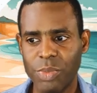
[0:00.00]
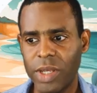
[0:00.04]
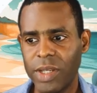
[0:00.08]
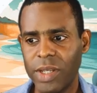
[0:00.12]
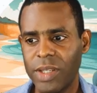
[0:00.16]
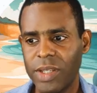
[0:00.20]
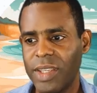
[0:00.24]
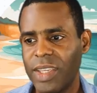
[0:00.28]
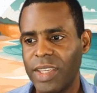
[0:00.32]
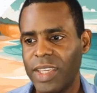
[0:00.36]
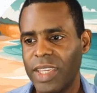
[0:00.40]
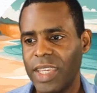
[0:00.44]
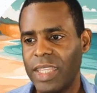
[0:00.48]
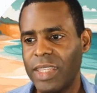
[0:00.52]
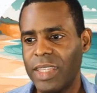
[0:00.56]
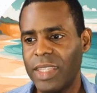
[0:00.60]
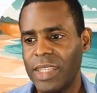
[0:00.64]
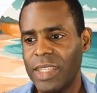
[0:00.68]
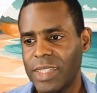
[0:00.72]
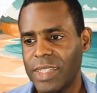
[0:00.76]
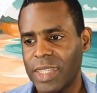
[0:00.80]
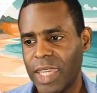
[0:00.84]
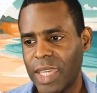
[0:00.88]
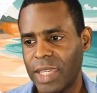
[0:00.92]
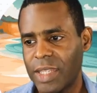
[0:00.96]
But in
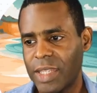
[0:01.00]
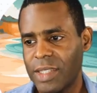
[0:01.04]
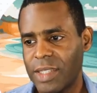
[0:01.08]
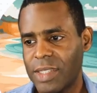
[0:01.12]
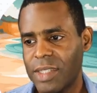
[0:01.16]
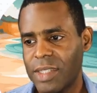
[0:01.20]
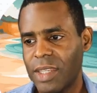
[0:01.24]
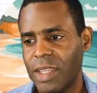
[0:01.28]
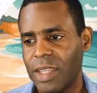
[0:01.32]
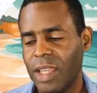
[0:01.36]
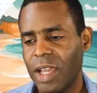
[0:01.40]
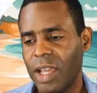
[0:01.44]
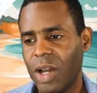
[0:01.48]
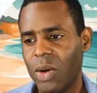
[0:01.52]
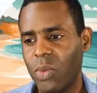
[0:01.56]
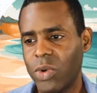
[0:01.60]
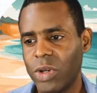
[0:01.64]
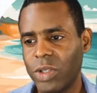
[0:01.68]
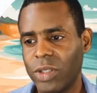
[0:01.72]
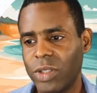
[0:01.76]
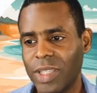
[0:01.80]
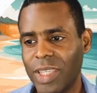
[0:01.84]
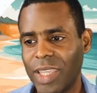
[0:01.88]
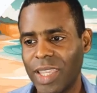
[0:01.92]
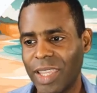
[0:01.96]
this case, uh,
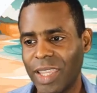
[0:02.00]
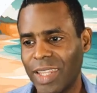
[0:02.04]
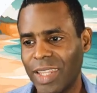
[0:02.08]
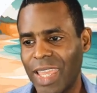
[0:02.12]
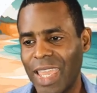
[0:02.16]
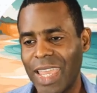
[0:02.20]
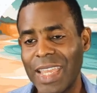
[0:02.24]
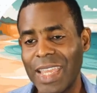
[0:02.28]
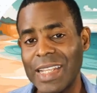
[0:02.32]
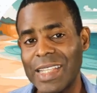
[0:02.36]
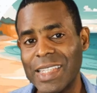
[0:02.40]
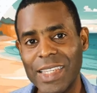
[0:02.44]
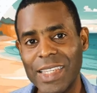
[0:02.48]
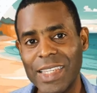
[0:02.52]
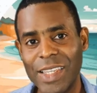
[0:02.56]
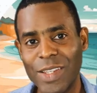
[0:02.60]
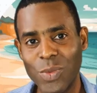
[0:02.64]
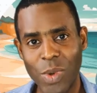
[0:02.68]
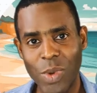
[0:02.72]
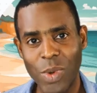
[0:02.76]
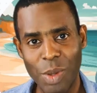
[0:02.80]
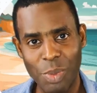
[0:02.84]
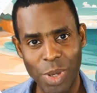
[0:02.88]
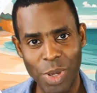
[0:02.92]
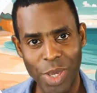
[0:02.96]
we're looking at
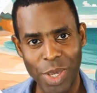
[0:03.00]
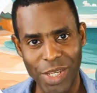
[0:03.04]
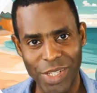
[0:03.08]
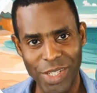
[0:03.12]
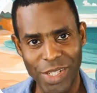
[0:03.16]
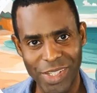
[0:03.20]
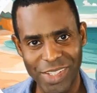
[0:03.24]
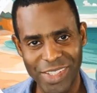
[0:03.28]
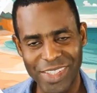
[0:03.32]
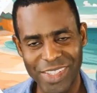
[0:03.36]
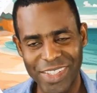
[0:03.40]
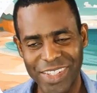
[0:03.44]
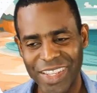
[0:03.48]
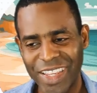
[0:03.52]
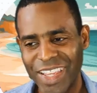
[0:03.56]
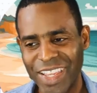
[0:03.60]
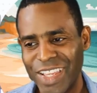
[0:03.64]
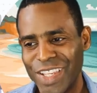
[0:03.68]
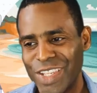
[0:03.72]
18 web pages.